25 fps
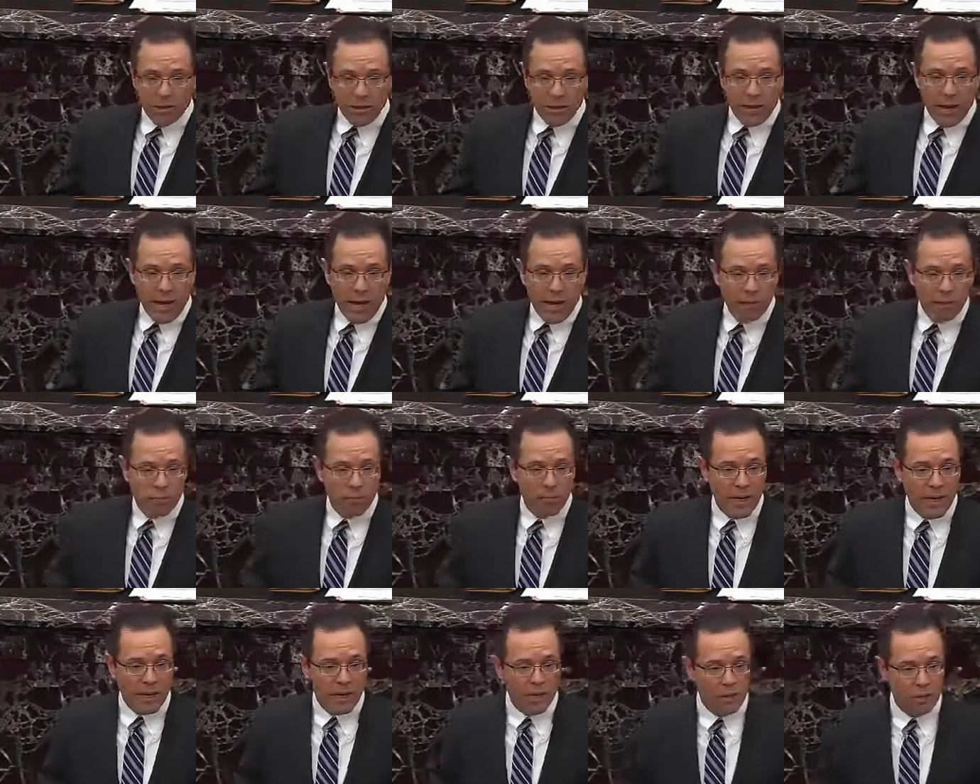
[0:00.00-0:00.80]
the
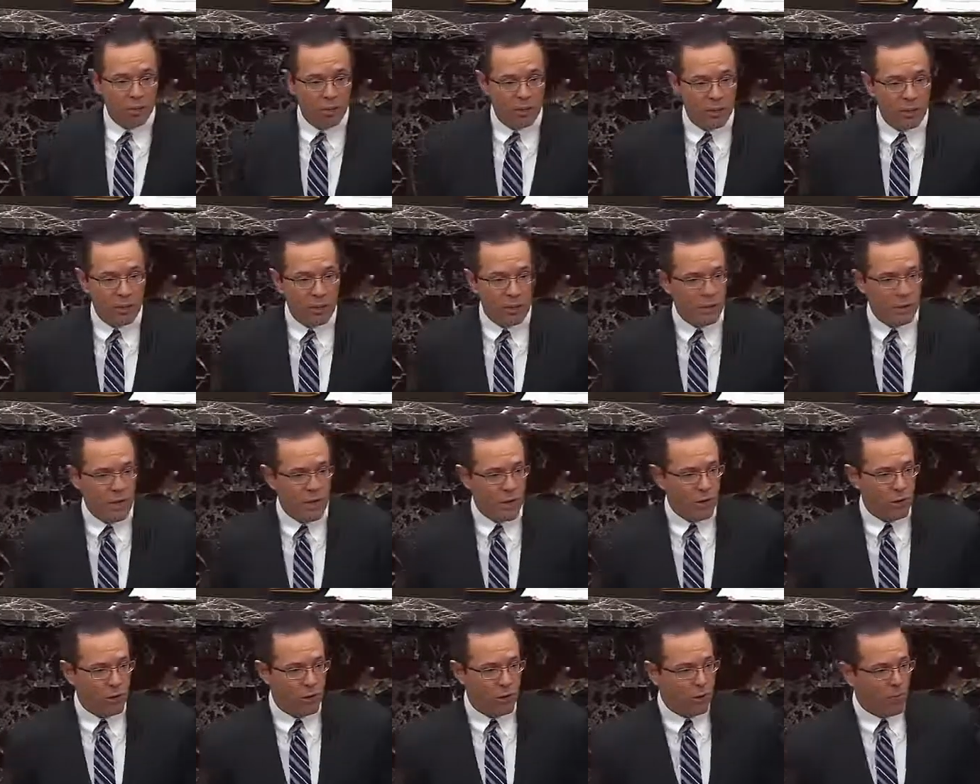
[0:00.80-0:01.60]
House managers didn't
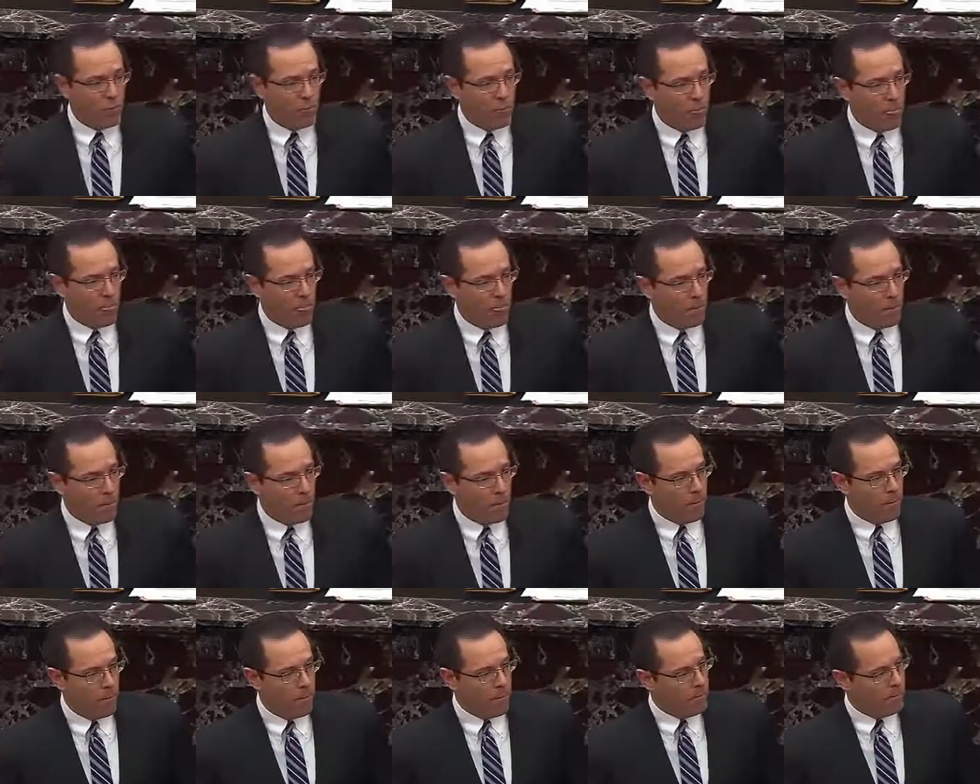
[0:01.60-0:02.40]
tell you.
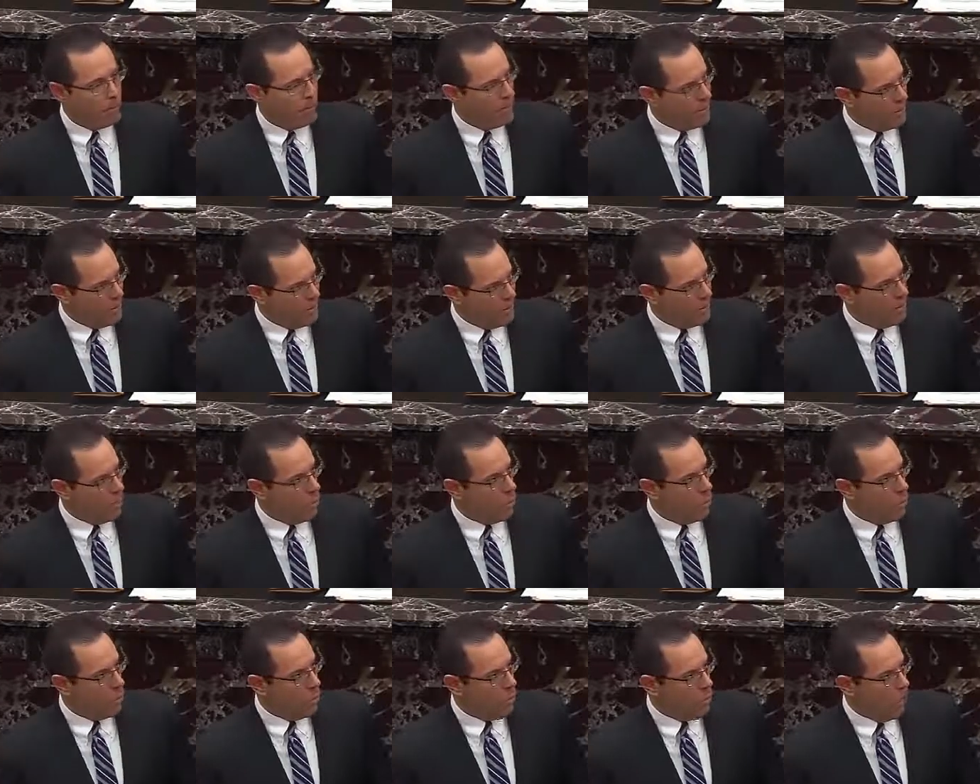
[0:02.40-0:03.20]

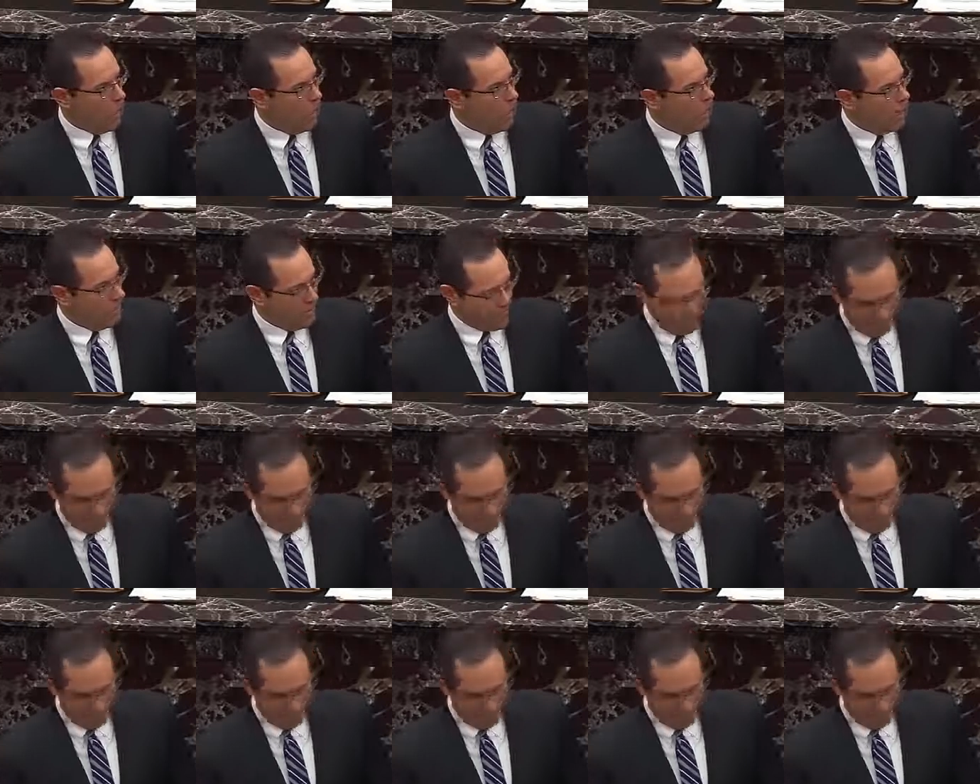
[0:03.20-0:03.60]
Why not?